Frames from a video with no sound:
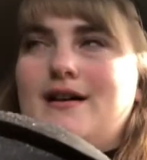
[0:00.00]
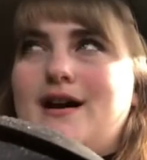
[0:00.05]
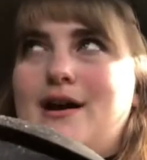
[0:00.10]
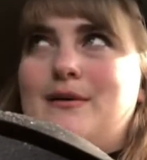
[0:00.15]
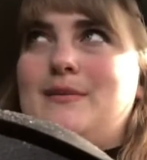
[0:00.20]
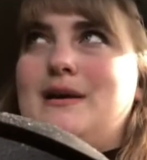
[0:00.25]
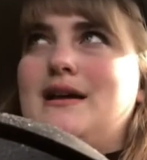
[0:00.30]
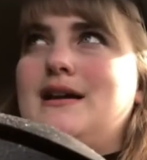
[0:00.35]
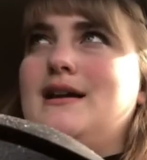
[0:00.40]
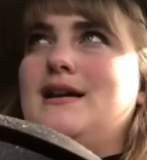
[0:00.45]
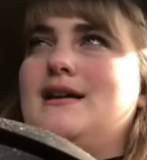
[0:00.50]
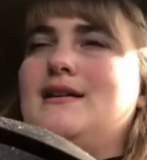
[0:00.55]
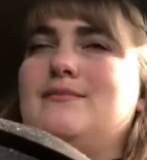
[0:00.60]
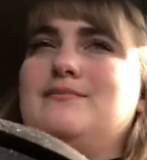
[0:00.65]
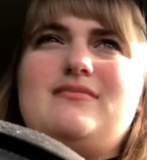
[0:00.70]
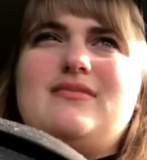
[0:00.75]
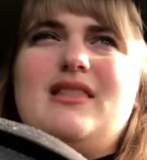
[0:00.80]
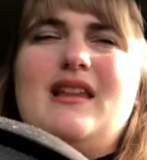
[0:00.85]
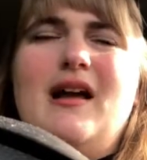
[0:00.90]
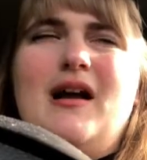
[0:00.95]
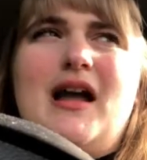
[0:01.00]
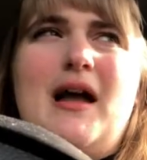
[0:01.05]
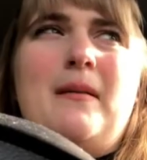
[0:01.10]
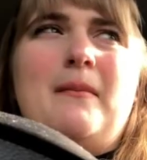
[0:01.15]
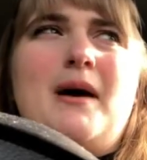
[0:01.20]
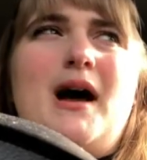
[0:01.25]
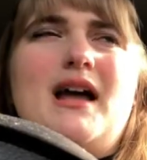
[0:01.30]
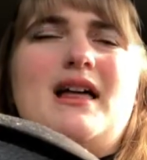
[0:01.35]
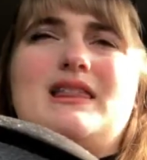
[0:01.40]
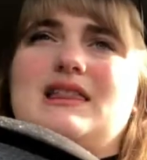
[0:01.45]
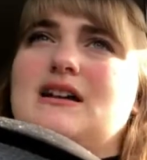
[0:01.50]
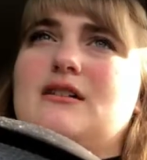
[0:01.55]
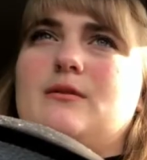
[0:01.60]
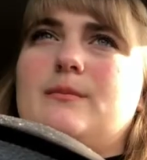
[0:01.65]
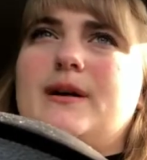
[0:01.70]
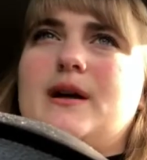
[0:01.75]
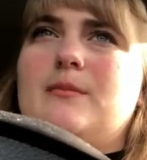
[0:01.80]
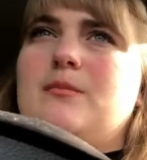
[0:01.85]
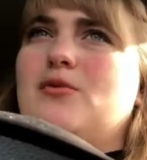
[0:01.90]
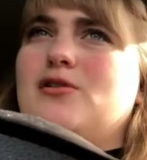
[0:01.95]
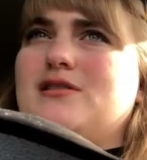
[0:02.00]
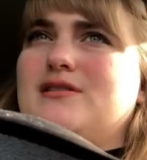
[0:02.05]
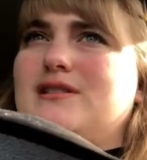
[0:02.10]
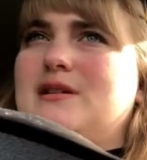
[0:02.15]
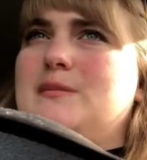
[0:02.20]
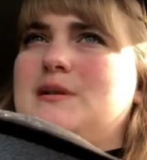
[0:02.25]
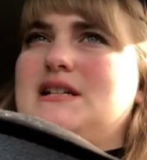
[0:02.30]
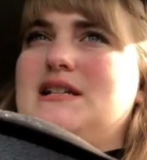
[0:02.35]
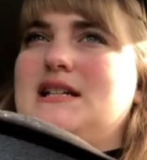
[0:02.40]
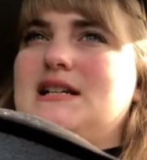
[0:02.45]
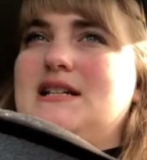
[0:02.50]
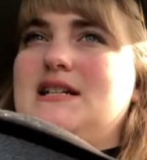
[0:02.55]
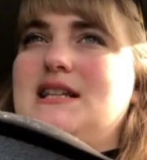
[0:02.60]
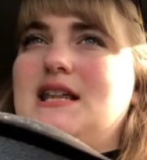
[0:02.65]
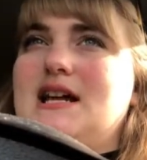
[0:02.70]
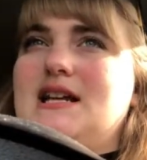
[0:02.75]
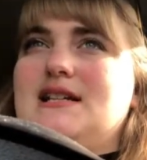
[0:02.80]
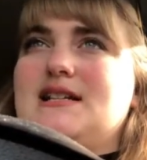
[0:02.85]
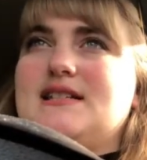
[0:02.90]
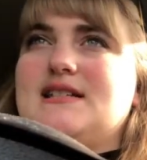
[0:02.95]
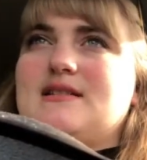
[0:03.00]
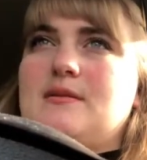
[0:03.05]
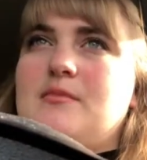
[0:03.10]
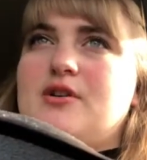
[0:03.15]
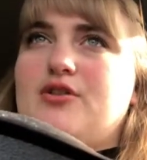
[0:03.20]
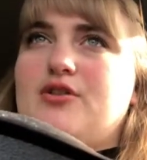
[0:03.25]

I mean, am I a little bit more limited than some